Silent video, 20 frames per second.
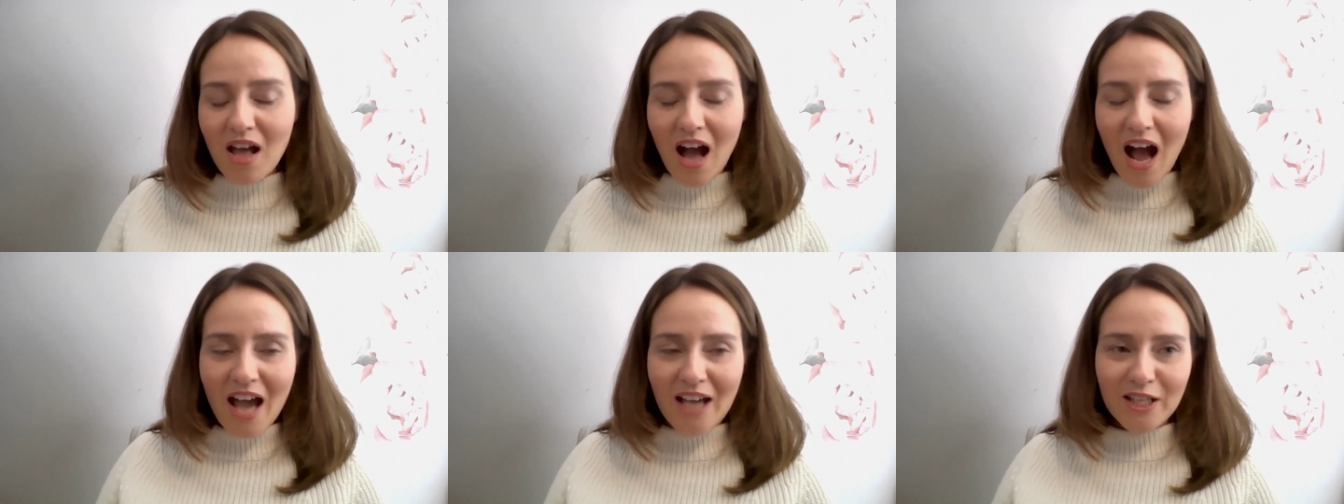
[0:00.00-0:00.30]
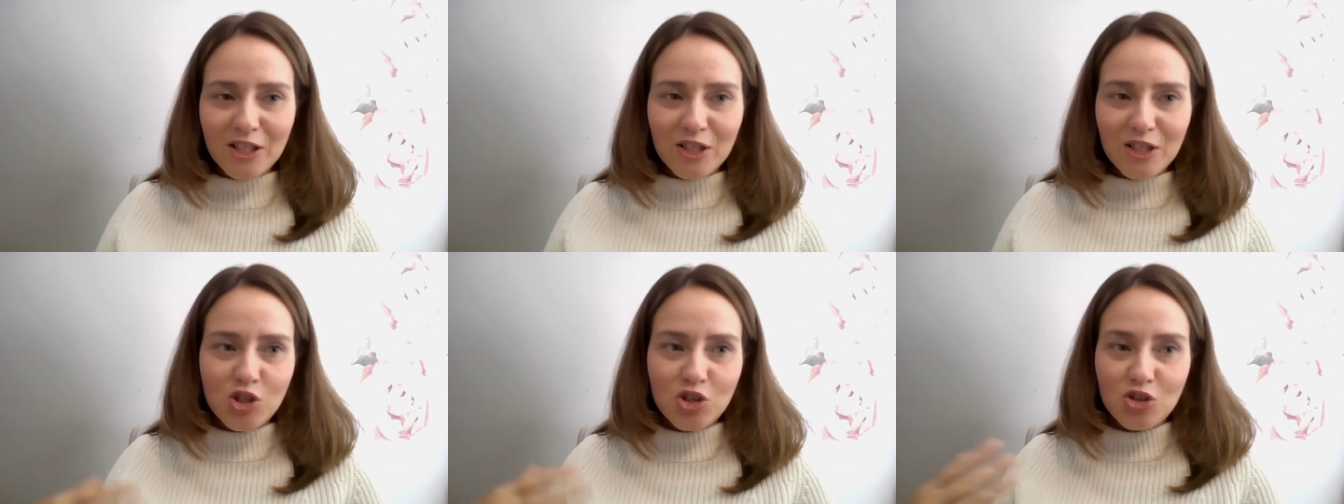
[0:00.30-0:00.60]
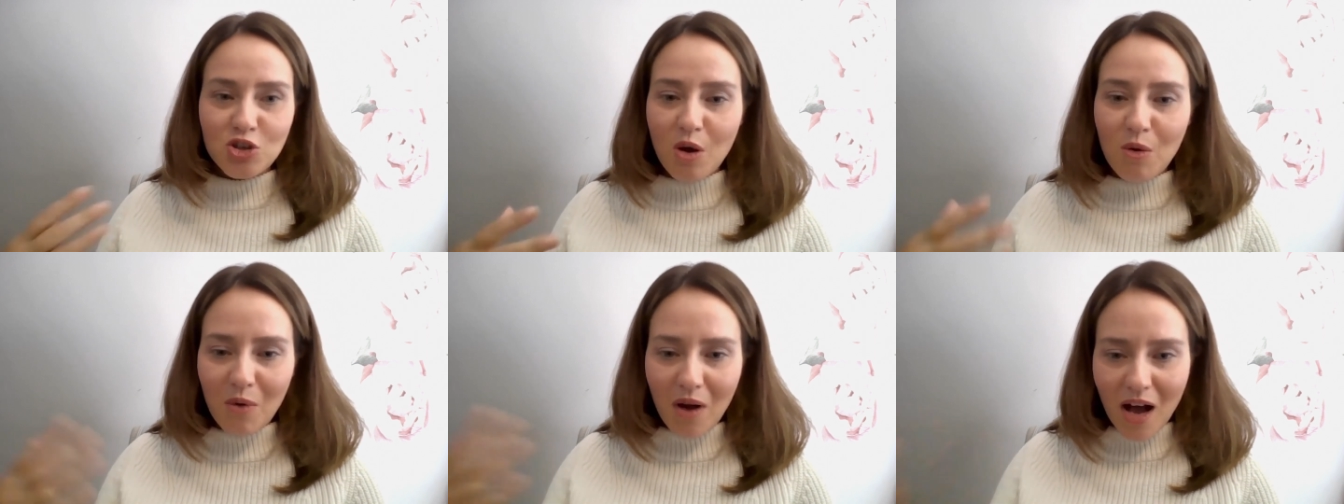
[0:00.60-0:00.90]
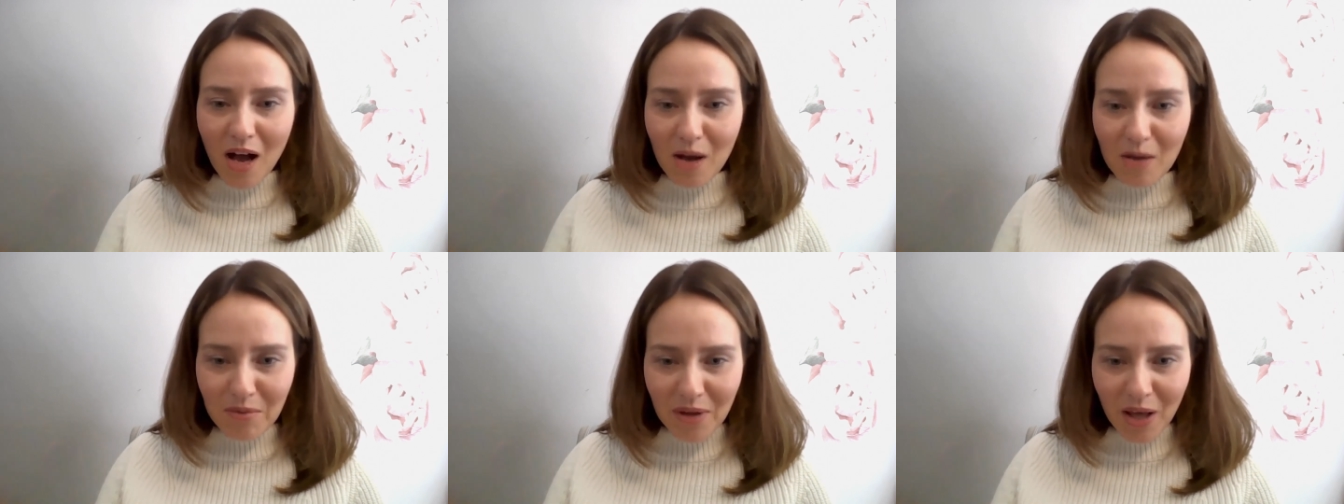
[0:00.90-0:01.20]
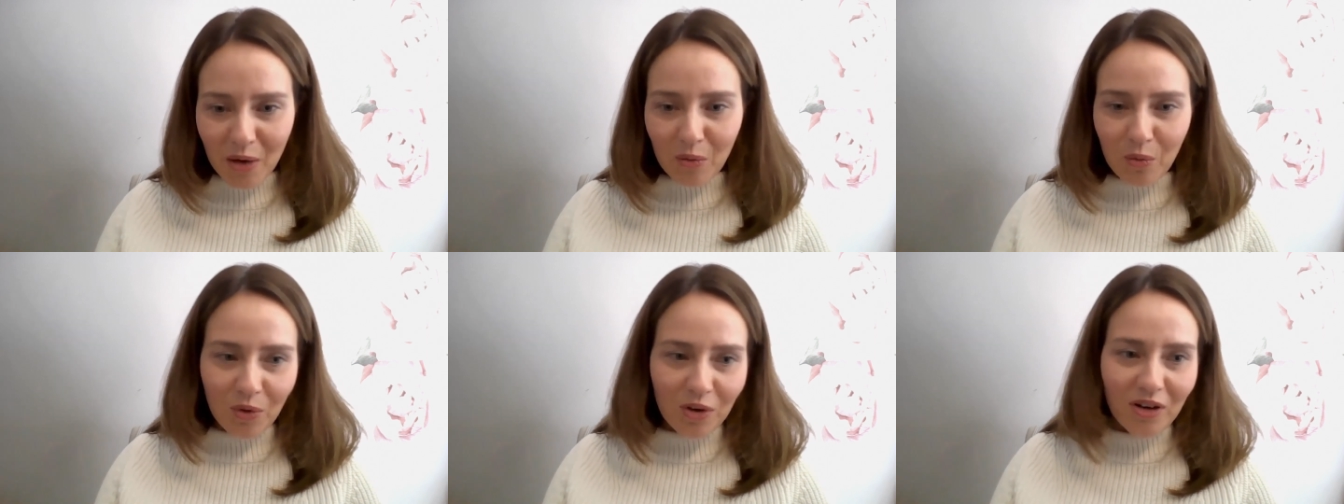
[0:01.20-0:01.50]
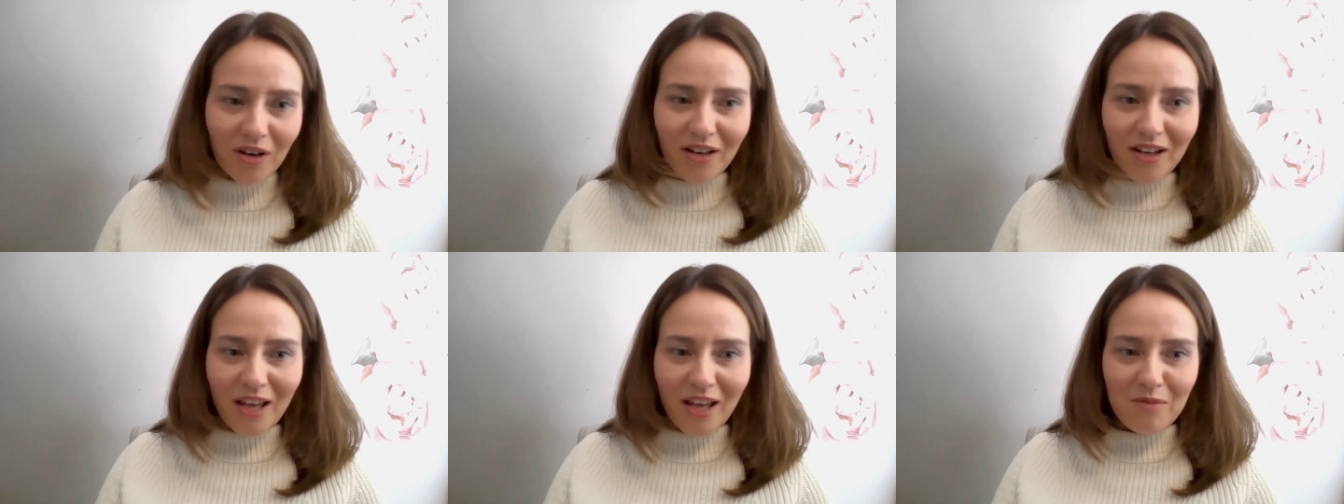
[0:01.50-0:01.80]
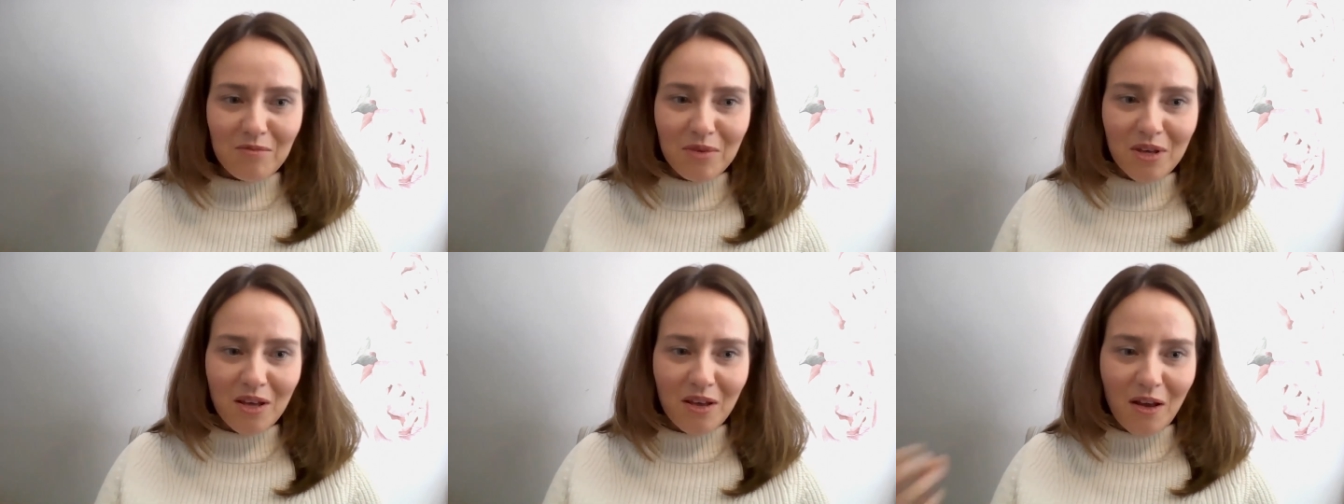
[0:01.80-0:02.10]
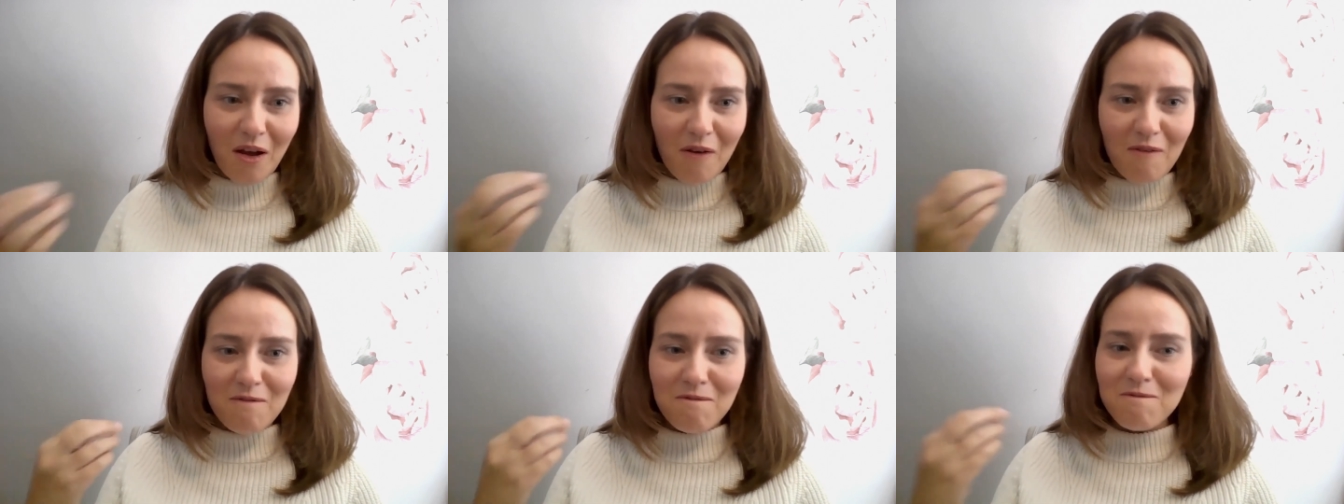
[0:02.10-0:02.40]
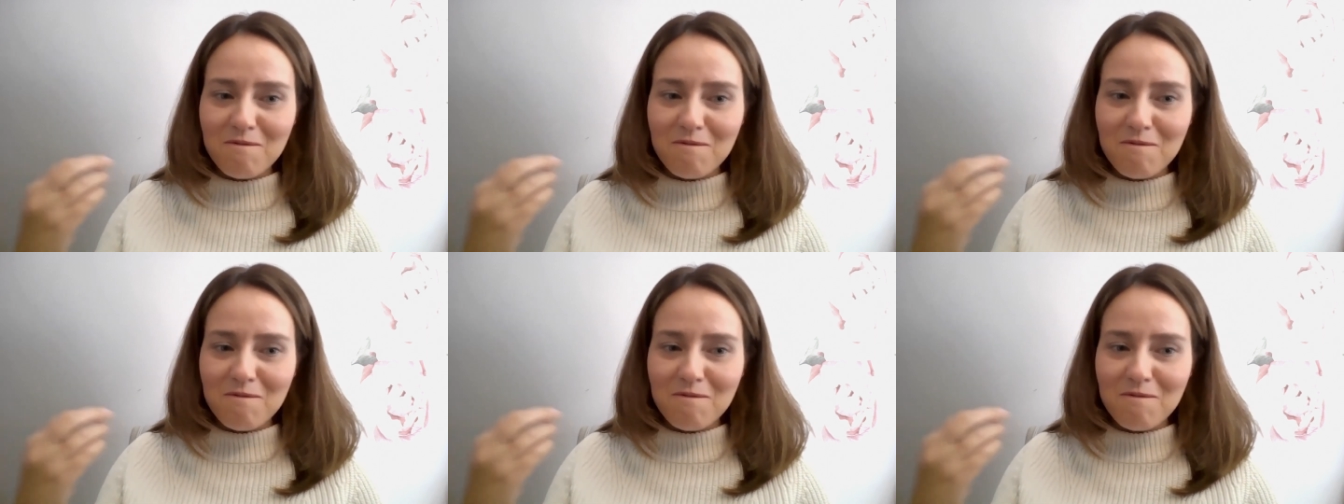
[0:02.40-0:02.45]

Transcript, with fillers: I can show up at work and be